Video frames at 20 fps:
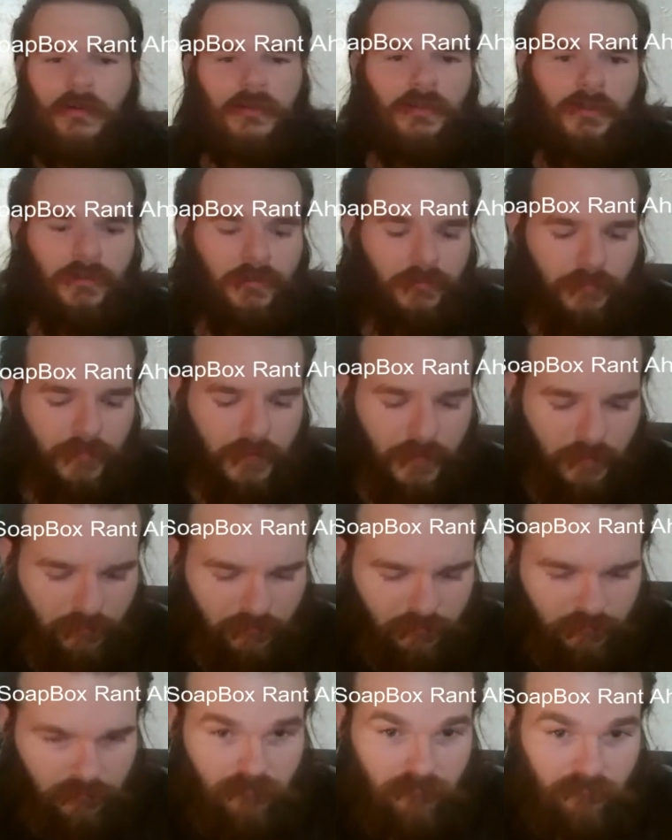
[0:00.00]
that cartoon,
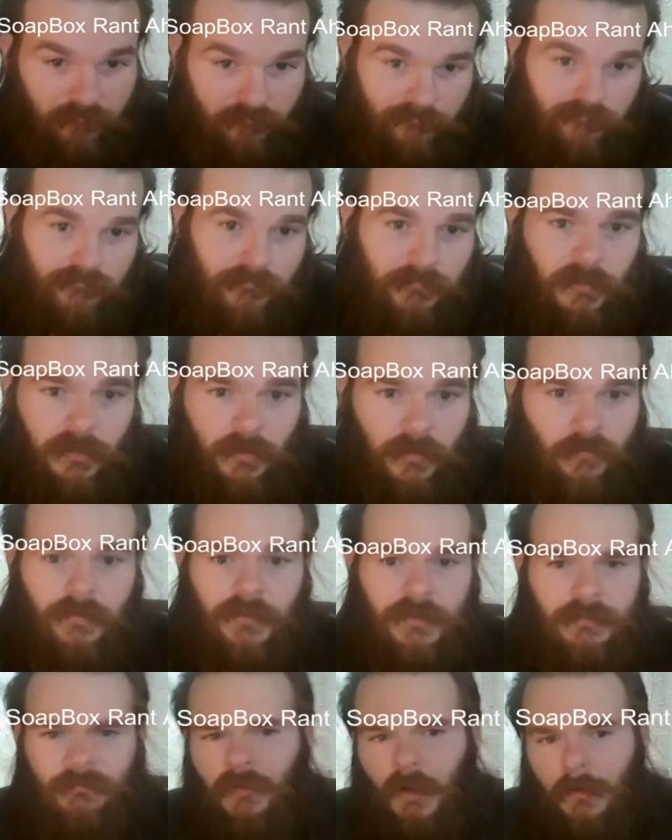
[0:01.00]
but, you
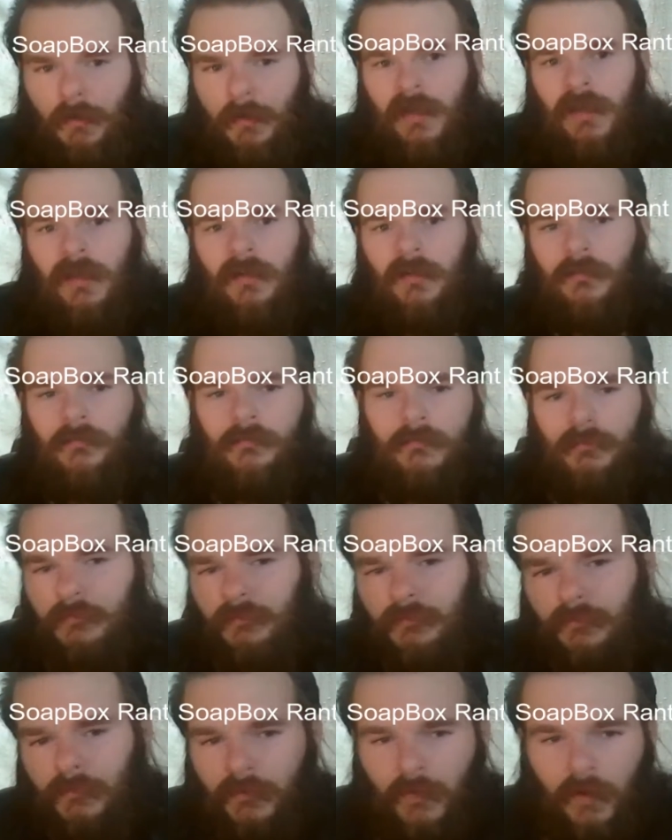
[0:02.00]
know, it's propaganda.
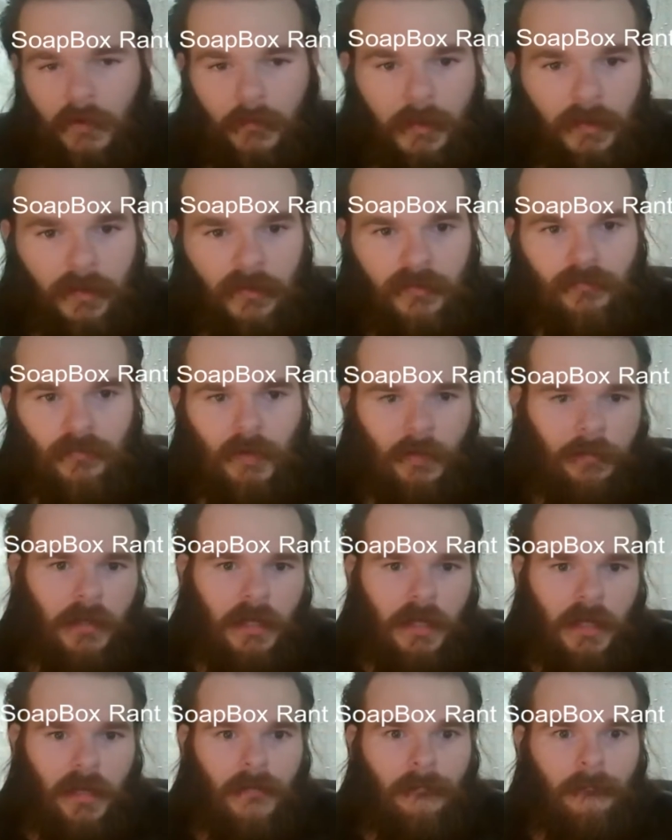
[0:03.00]
Environmentalist
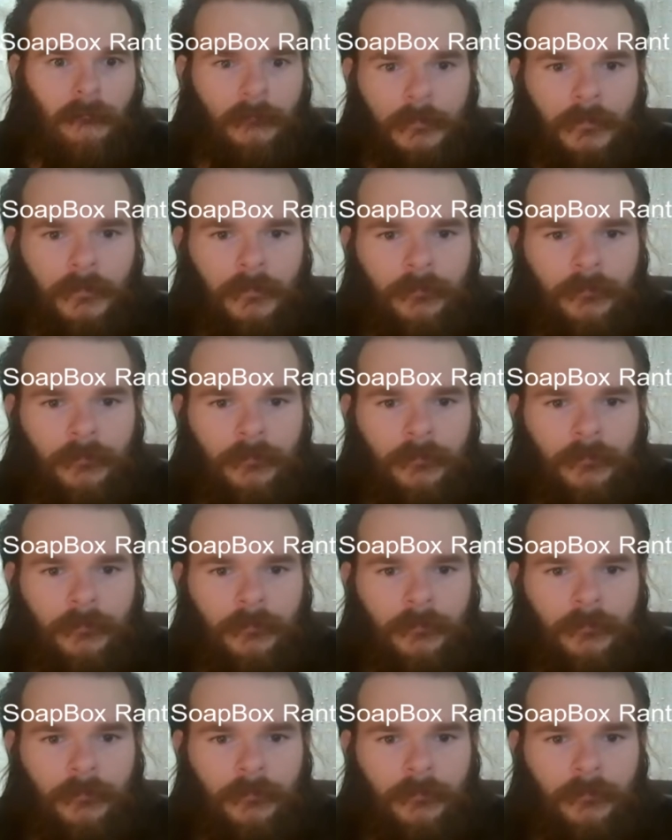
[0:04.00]
propaganda.